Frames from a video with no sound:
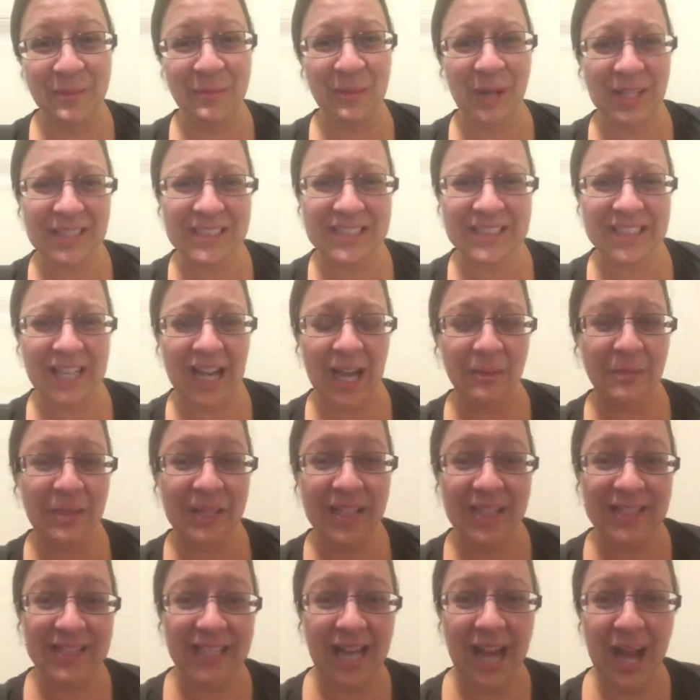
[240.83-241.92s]
Praise God,
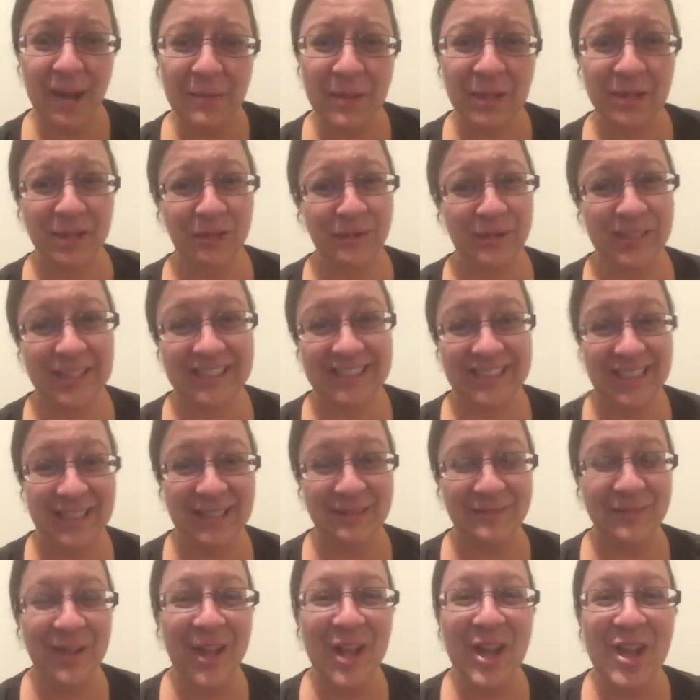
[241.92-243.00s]
because I'm on the winning
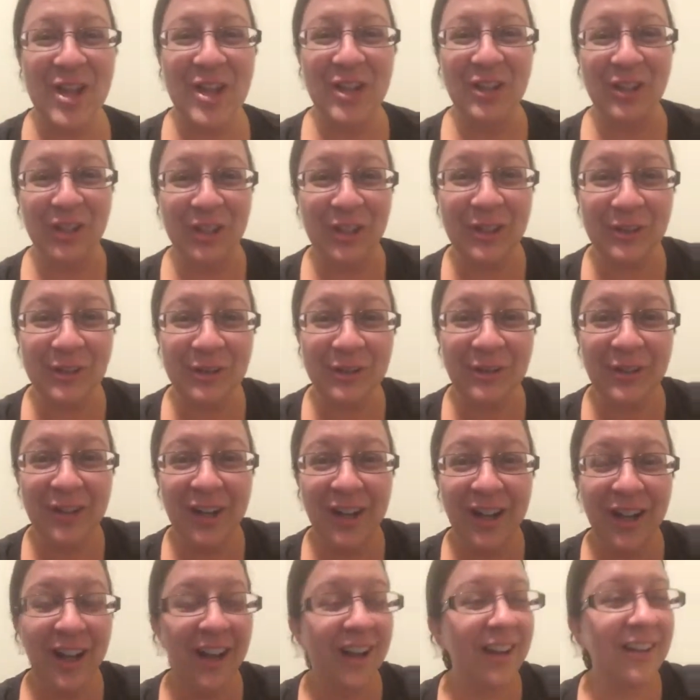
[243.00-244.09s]
team. You're
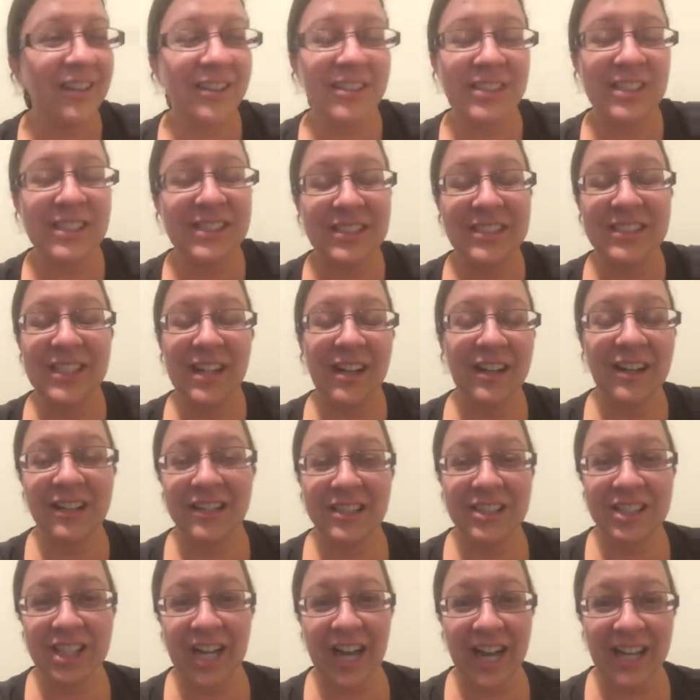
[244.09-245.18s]
just a dog on
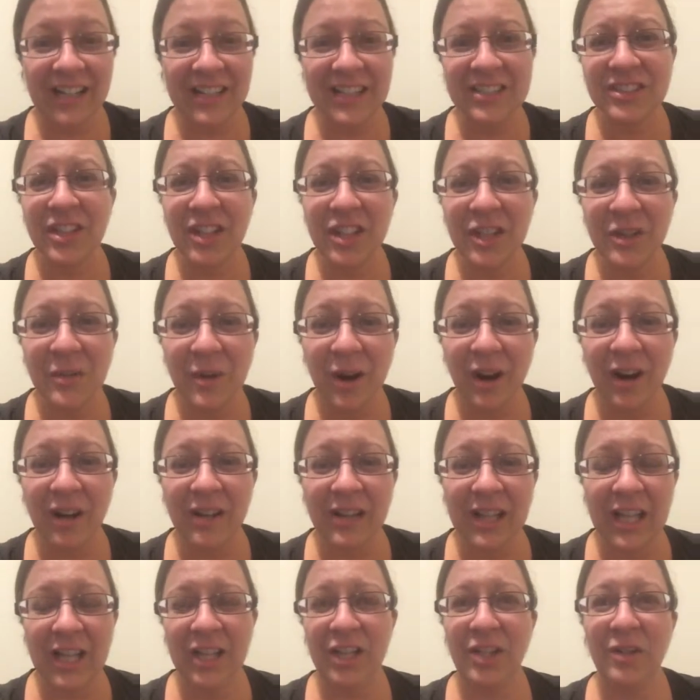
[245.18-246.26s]
a chain. That's all you
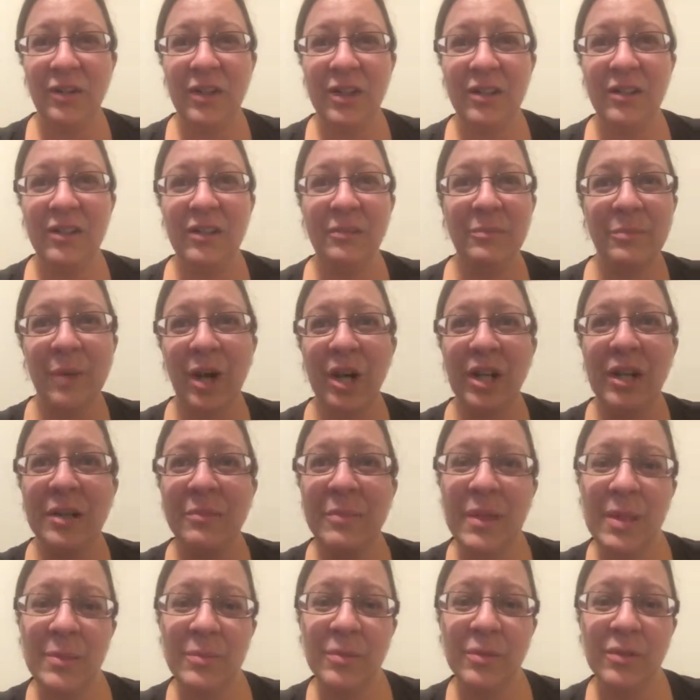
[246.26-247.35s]
are. Like, you can bark at
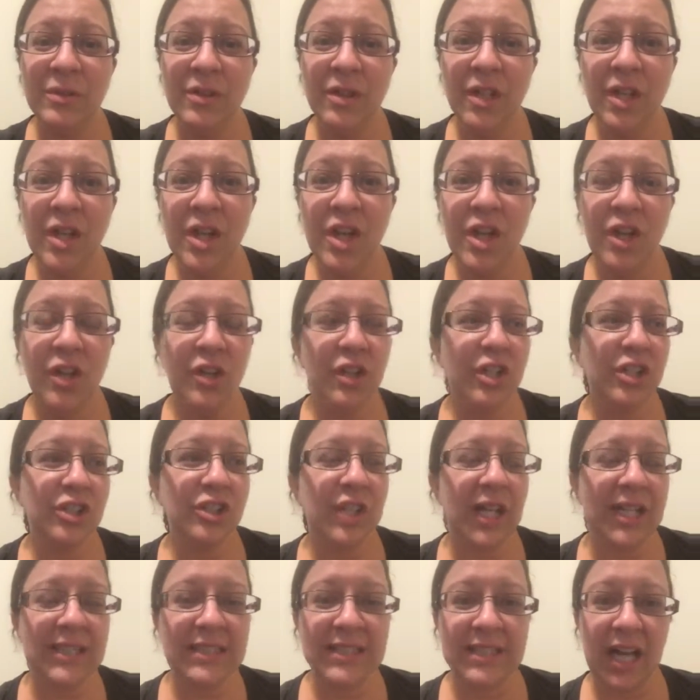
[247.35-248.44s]
people. You can
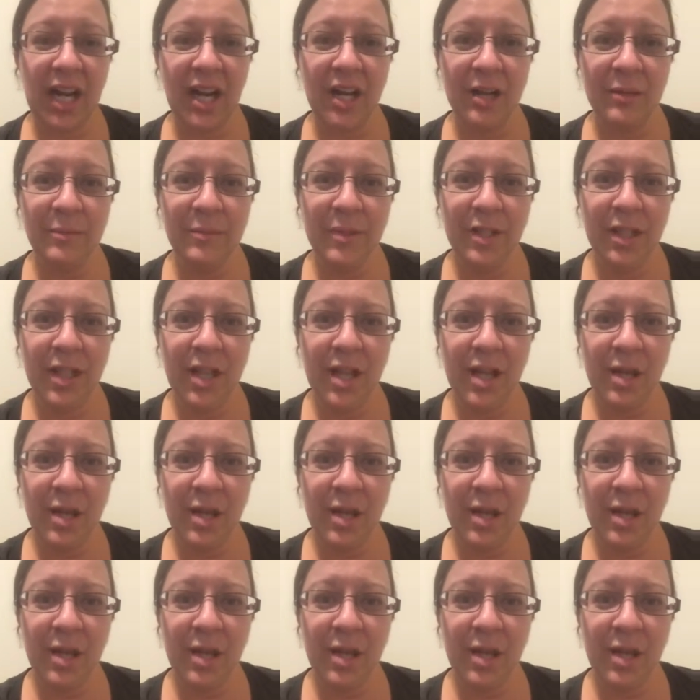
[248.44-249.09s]
try and scare them.